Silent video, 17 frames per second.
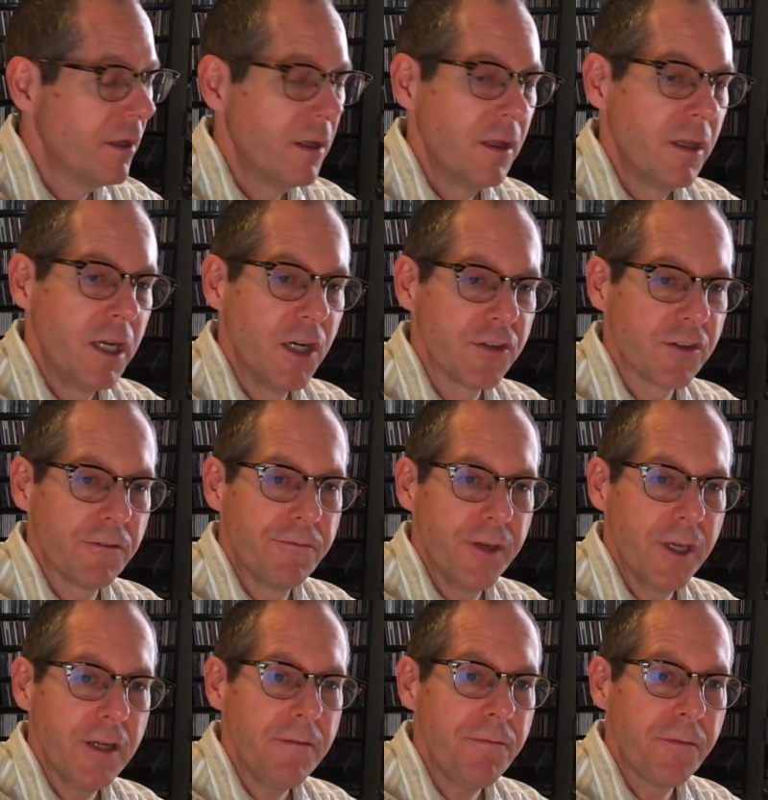Here's a
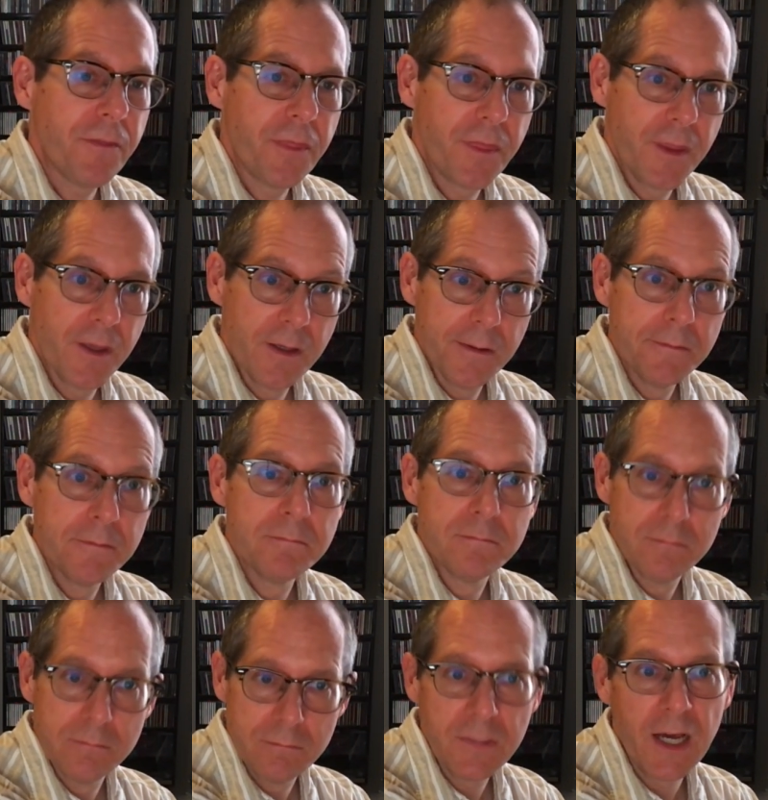5th.
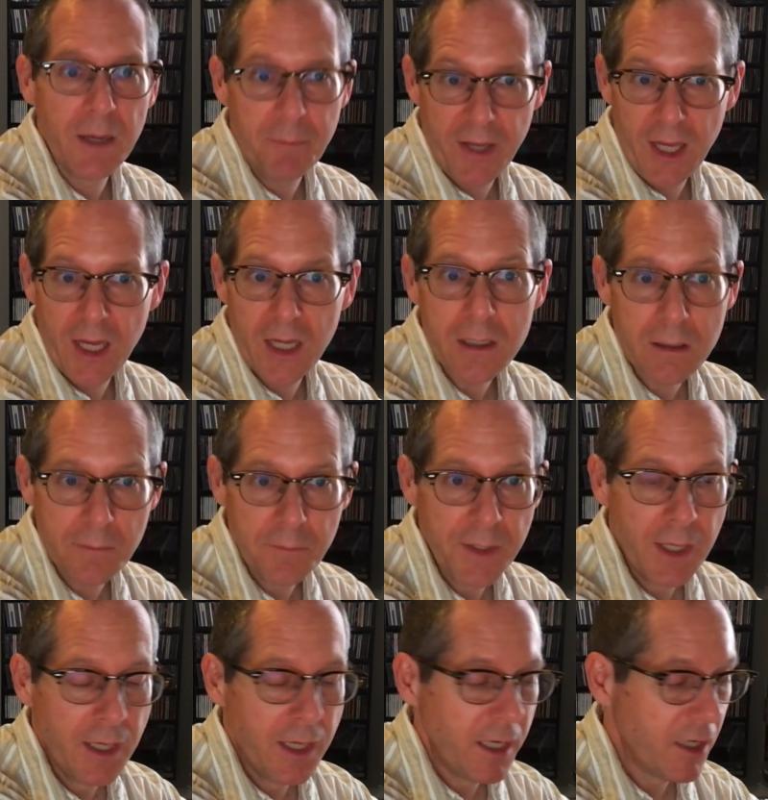Not bad.
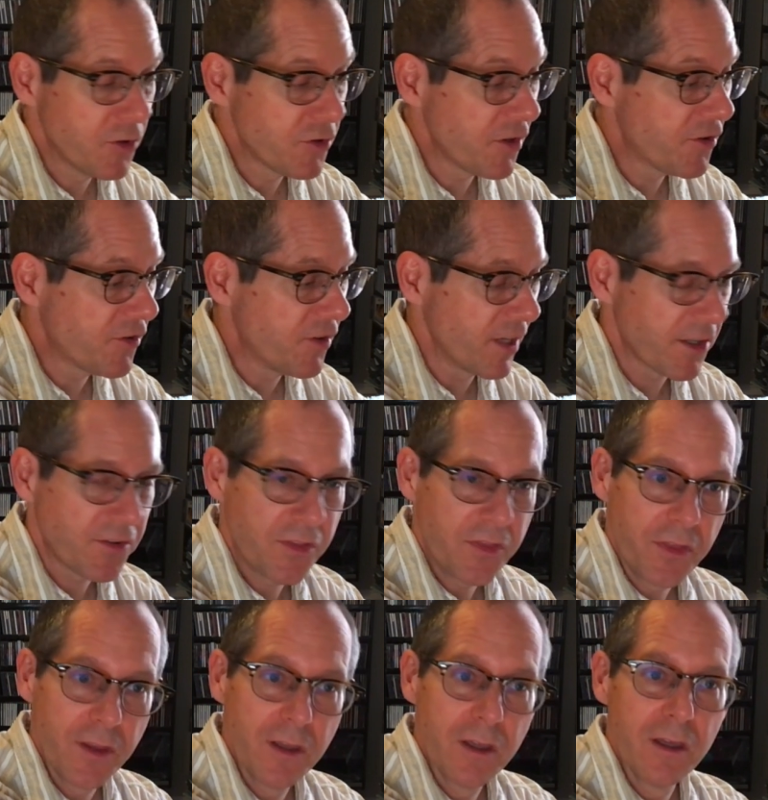Here's a 6th.
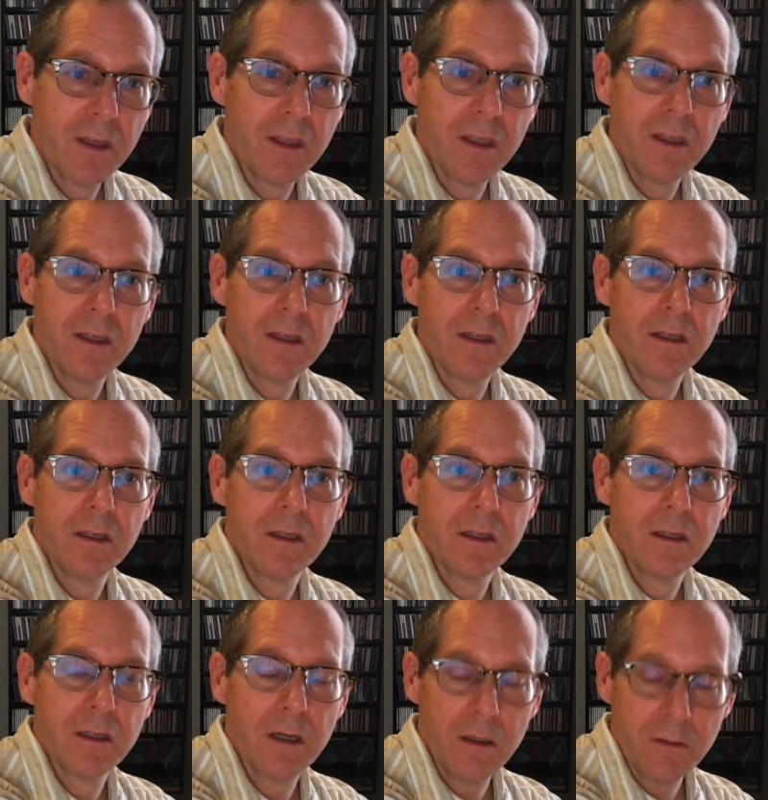
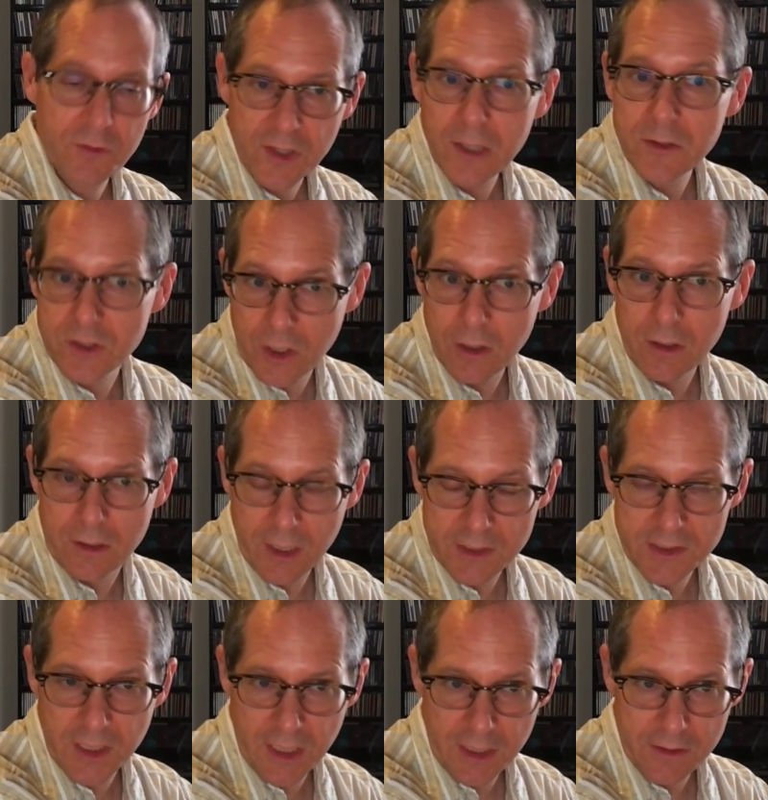Oh, sounds good,
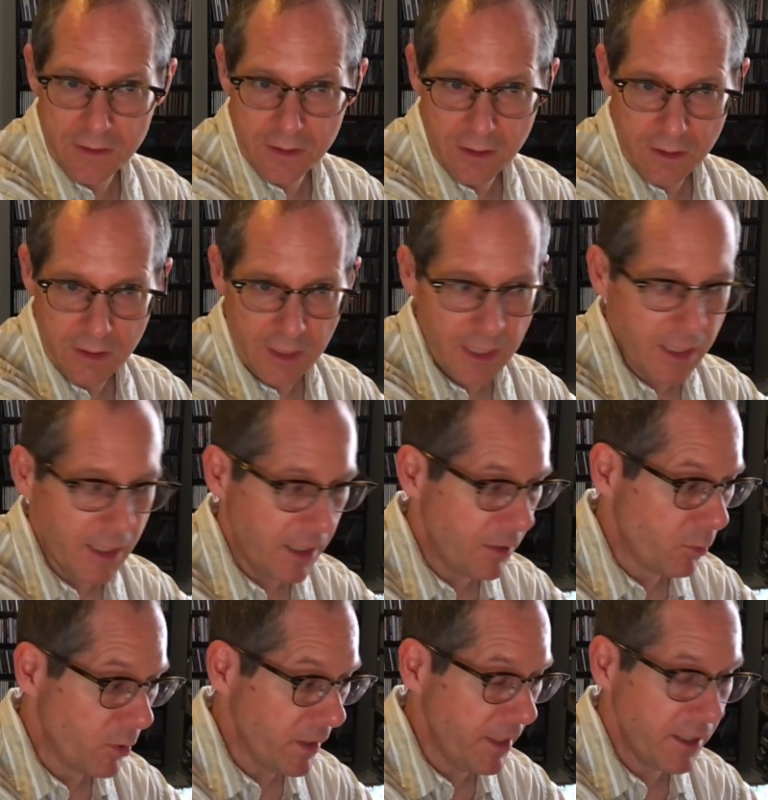doesn't it? Yeah, it
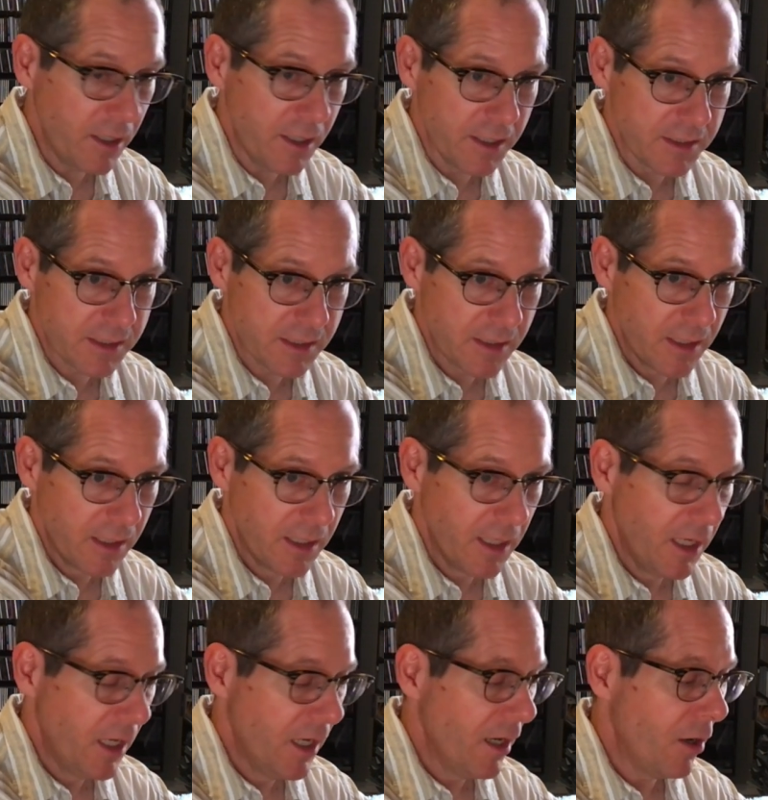really does.
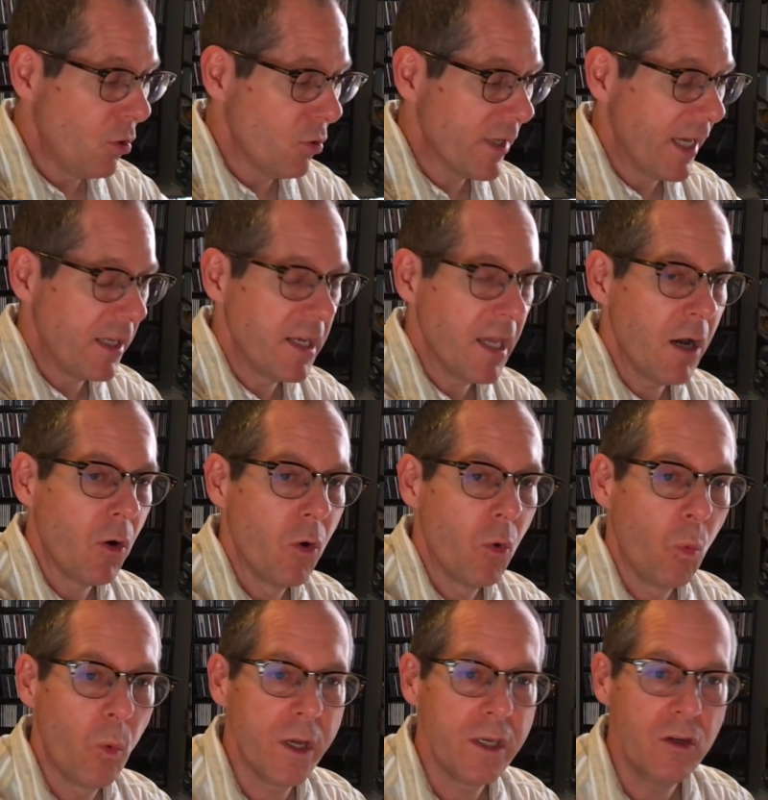Okay, now,
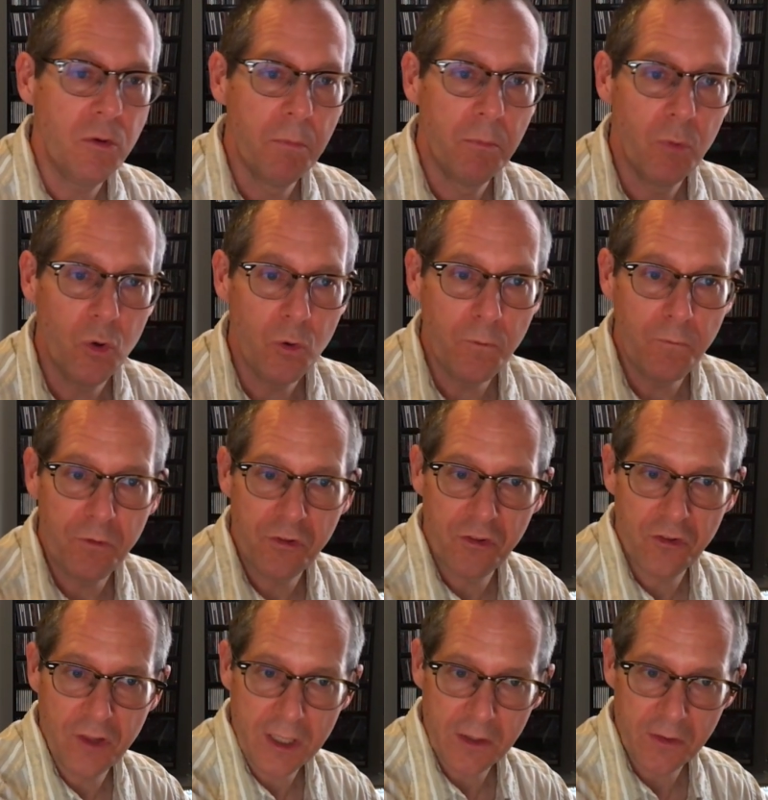when you move
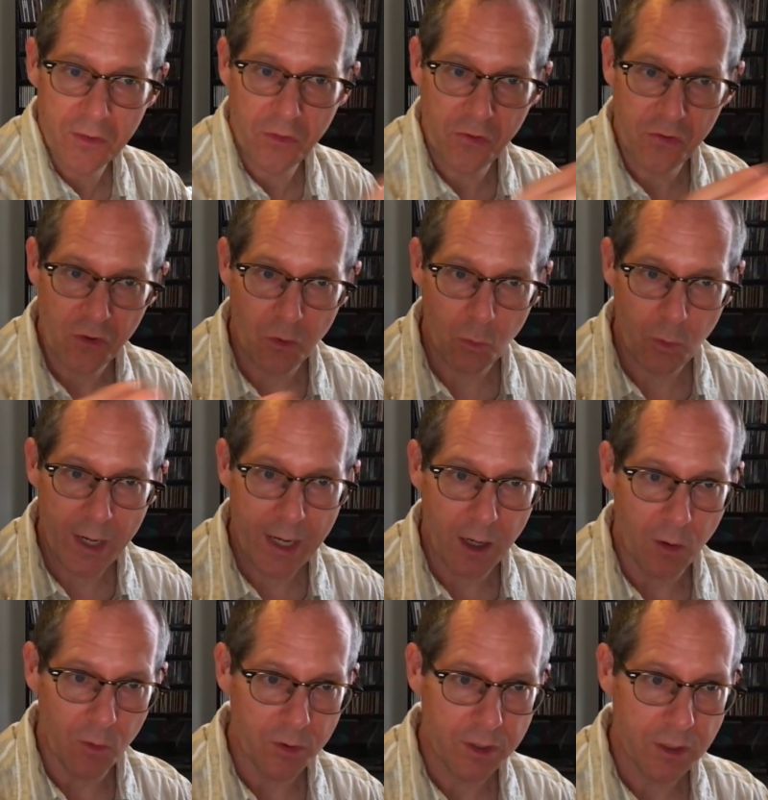6ths
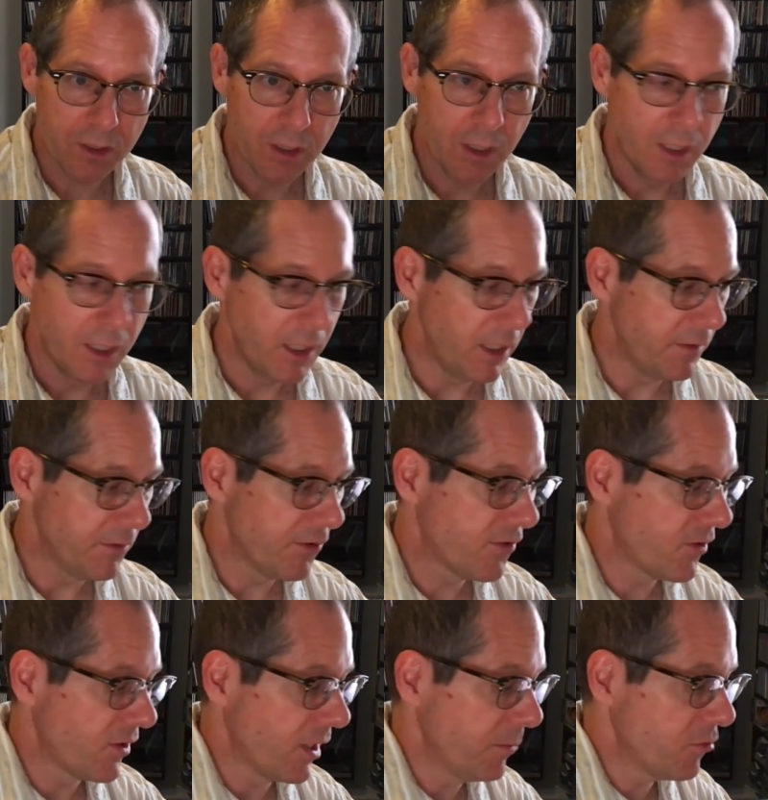around in the
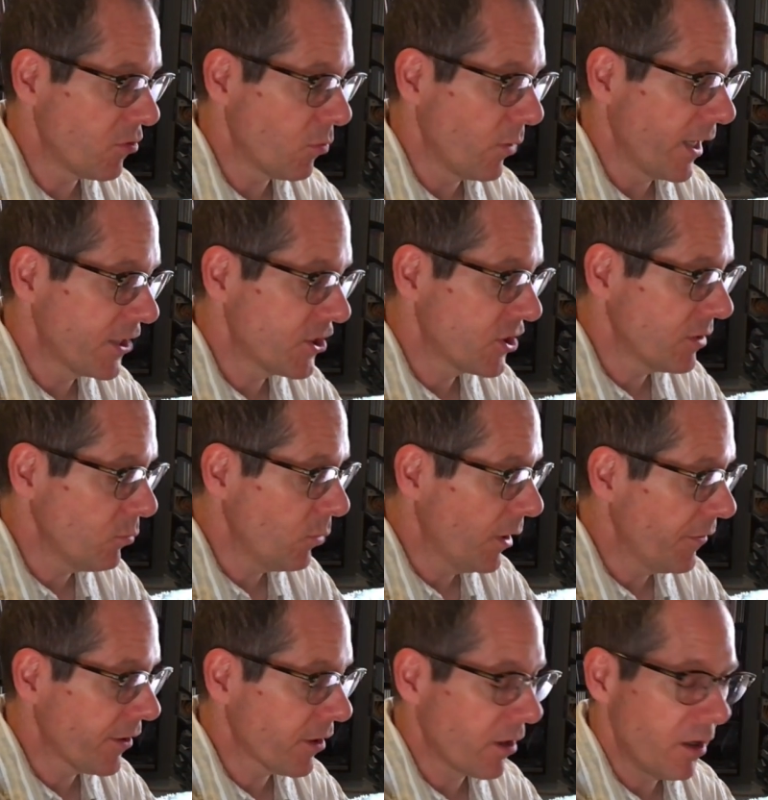same direction, well,
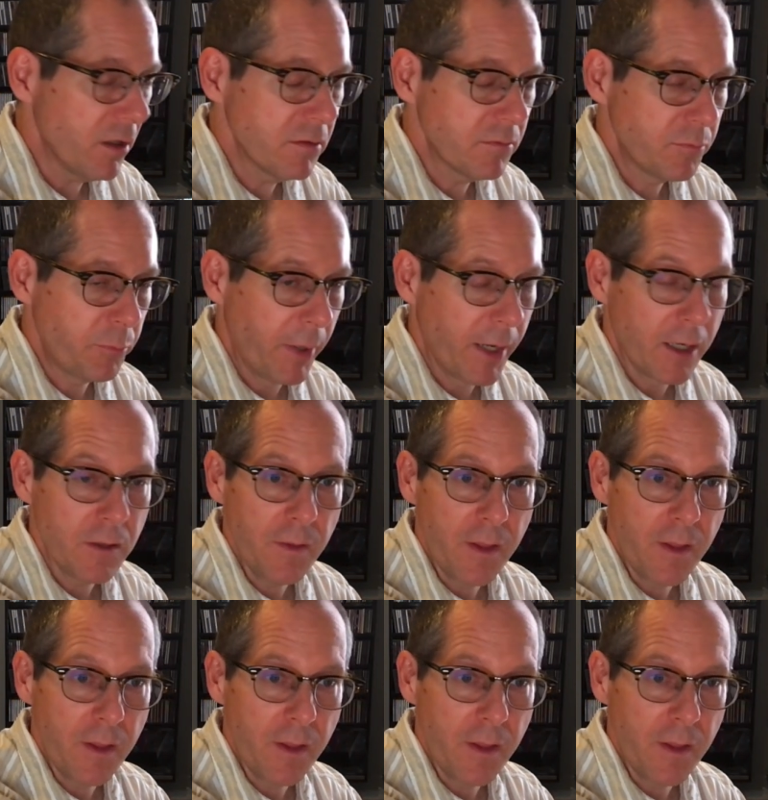they're called parallel